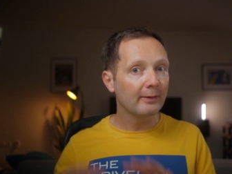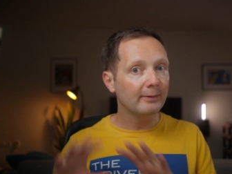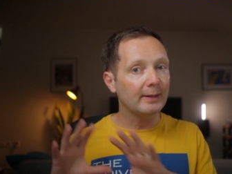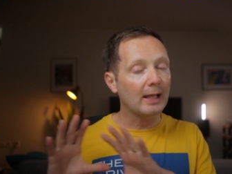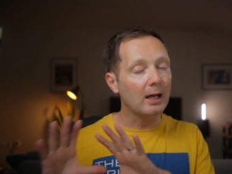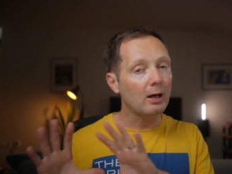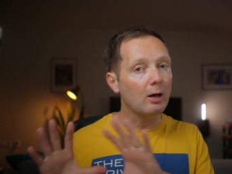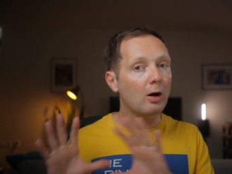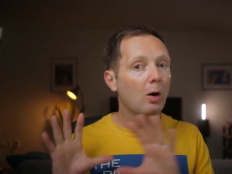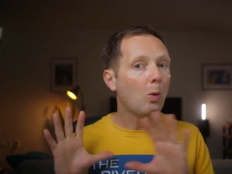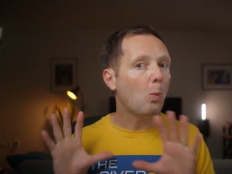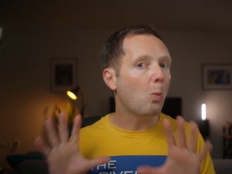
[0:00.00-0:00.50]

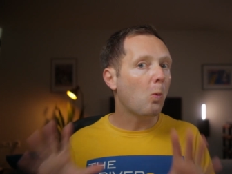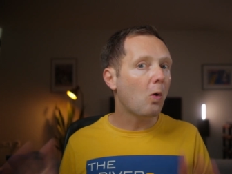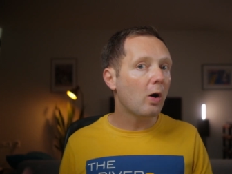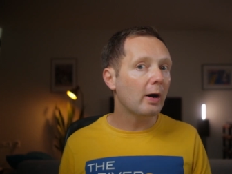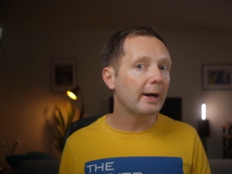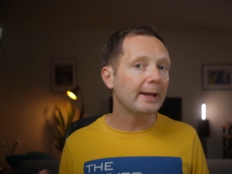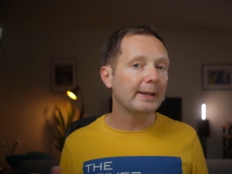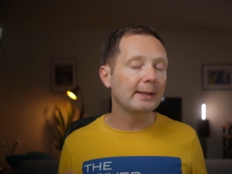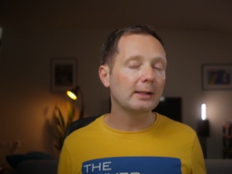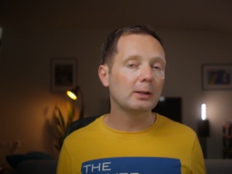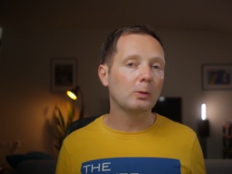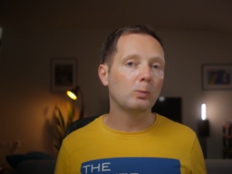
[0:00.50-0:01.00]
Now,
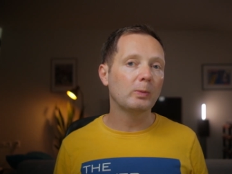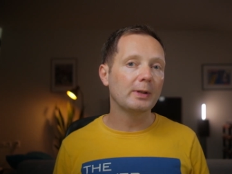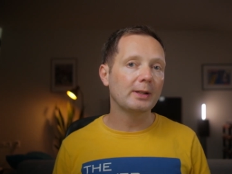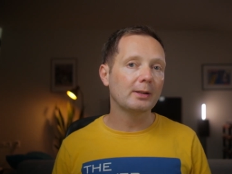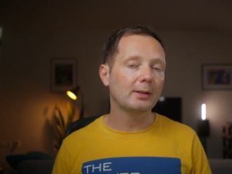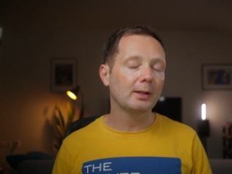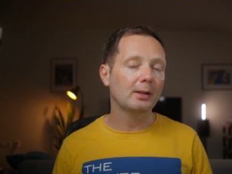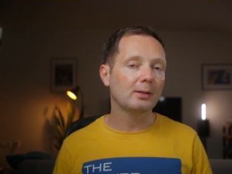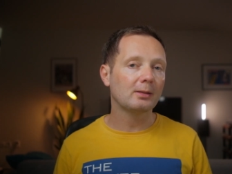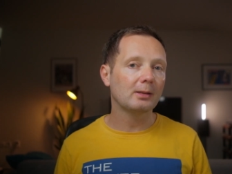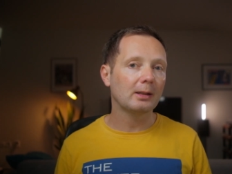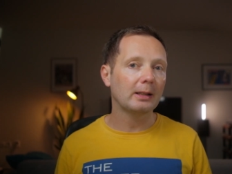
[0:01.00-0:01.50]
why is
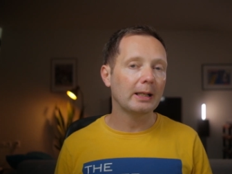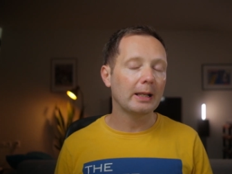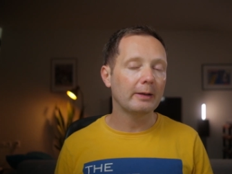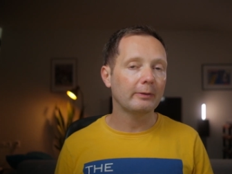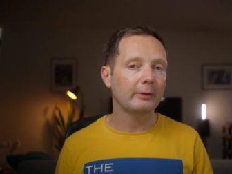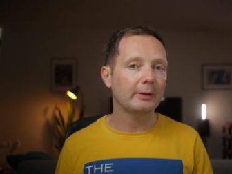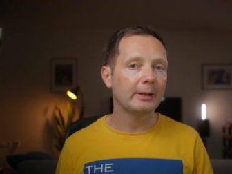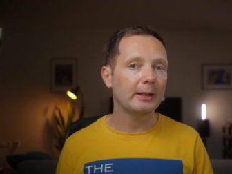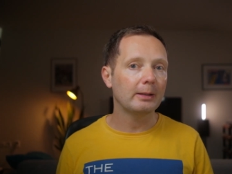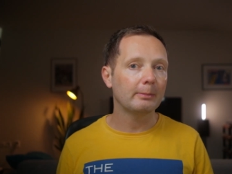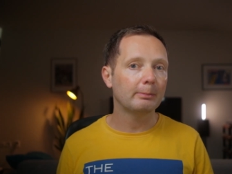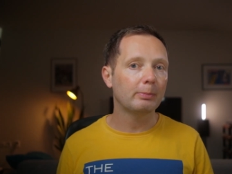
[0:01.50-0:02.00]
Windows
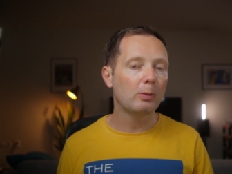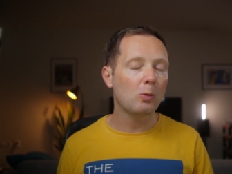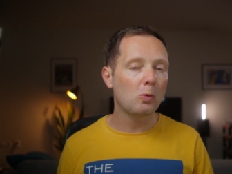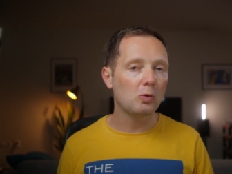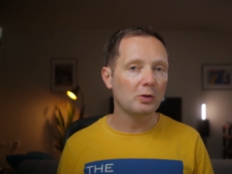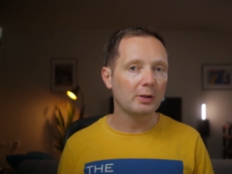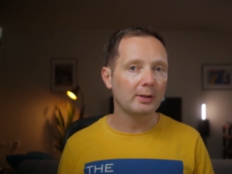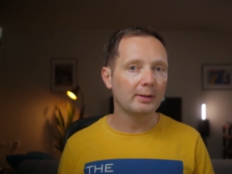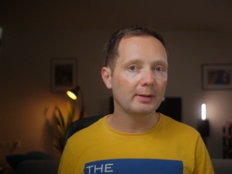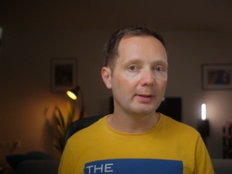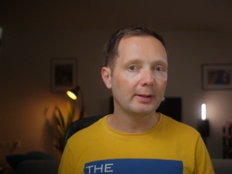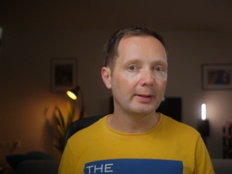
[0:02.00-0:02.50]
11
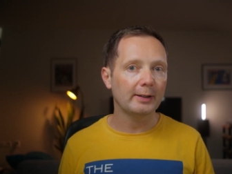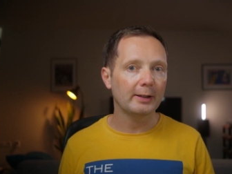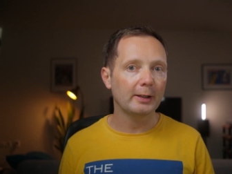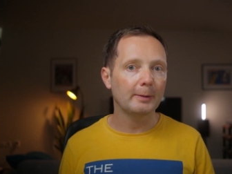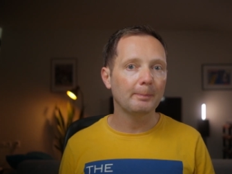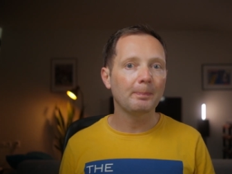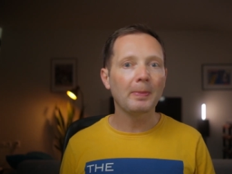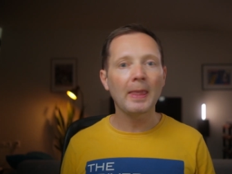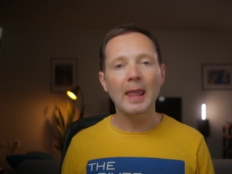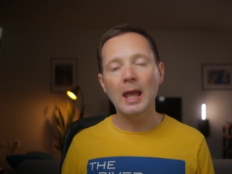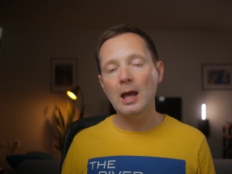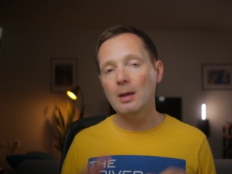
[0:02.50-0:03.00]
important here?
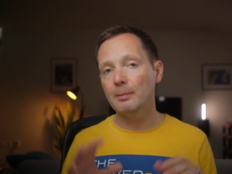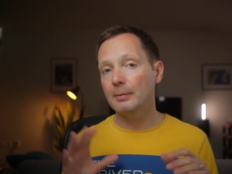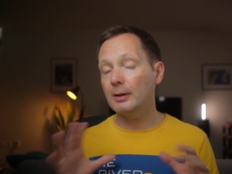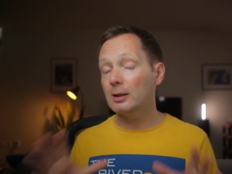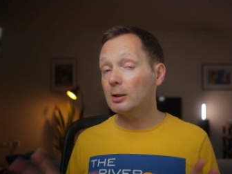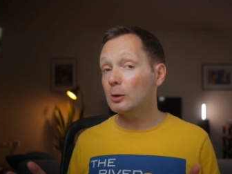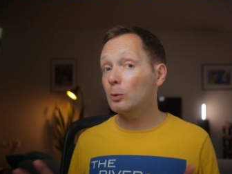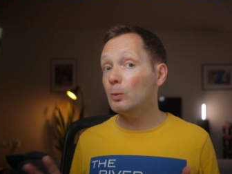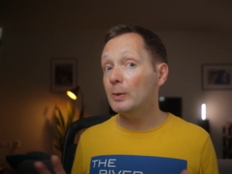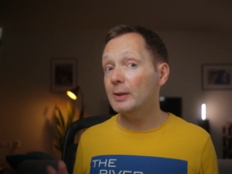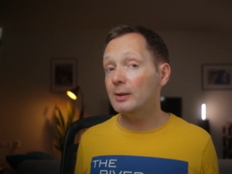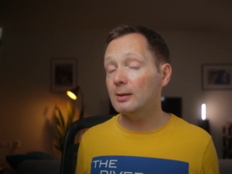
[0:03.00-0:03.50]

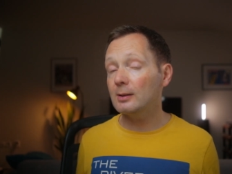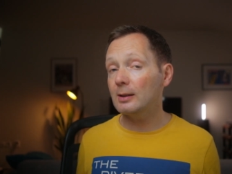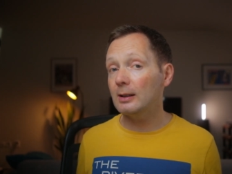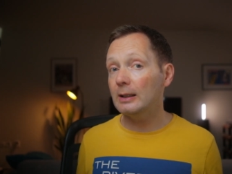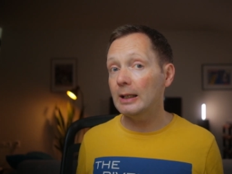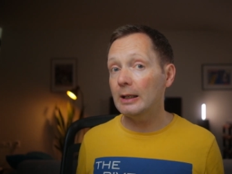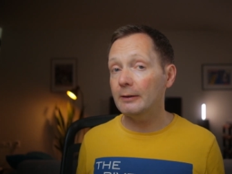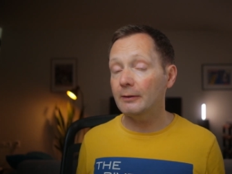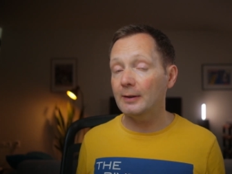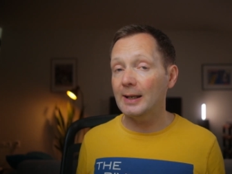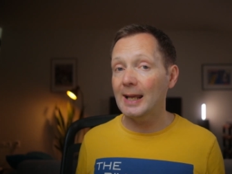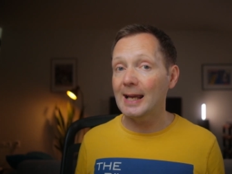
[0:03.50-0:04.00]
Because Windows
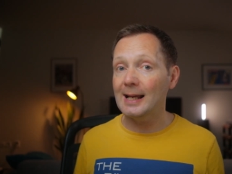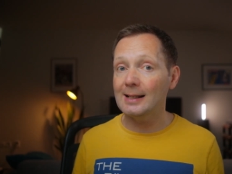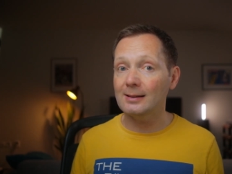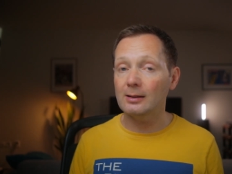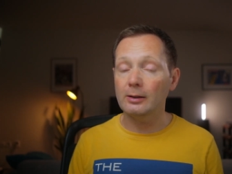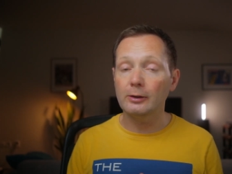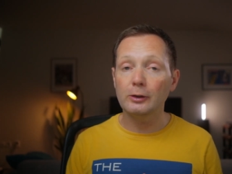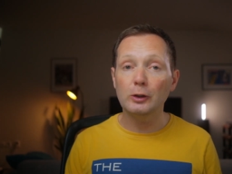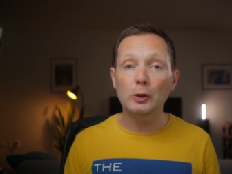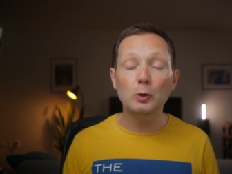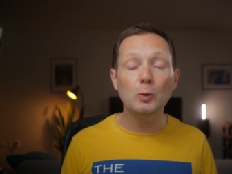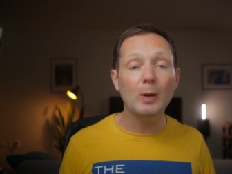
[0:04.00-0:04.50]
11 has a
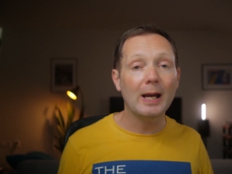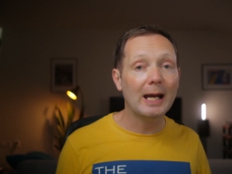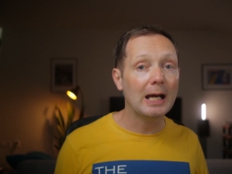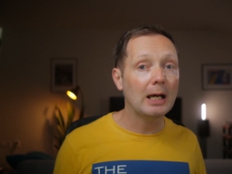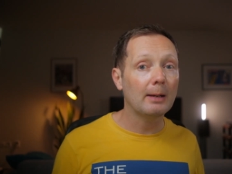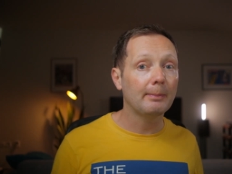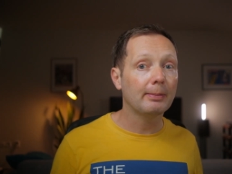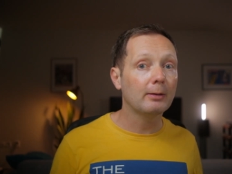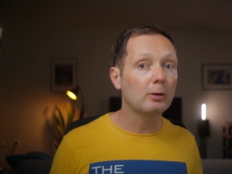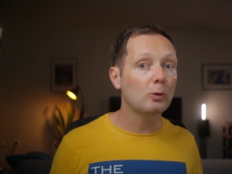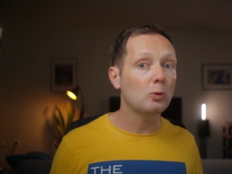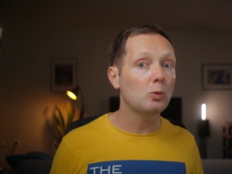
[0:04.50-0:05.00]
new
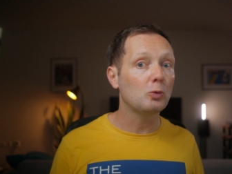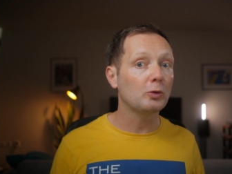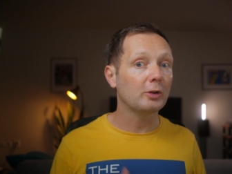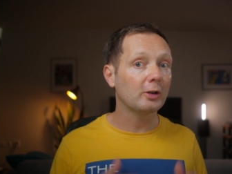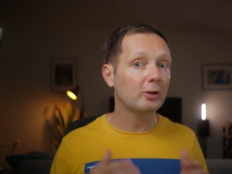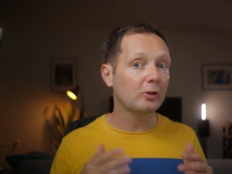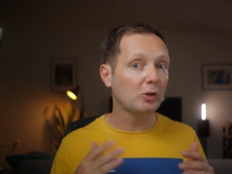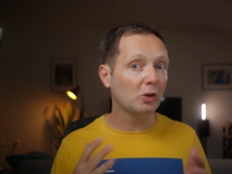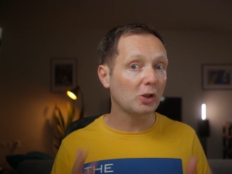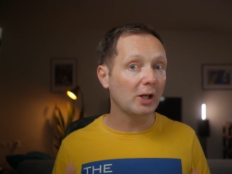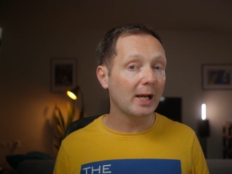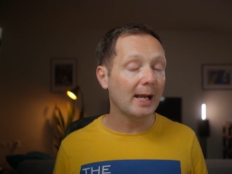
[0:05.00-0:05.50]
app
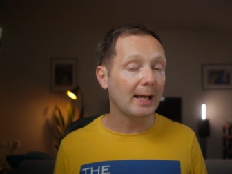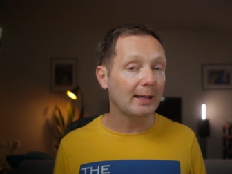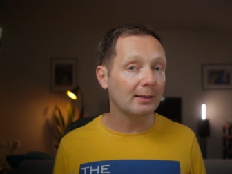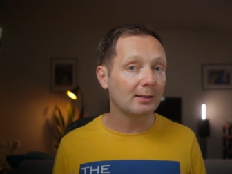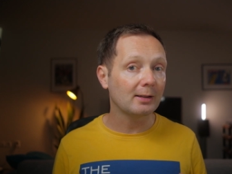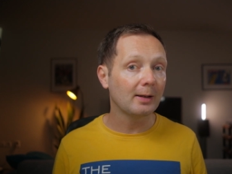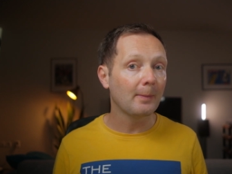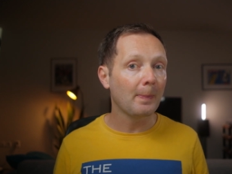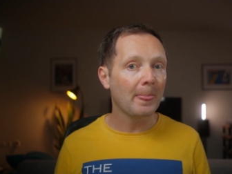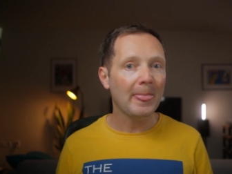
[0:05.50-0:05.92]
called Chat.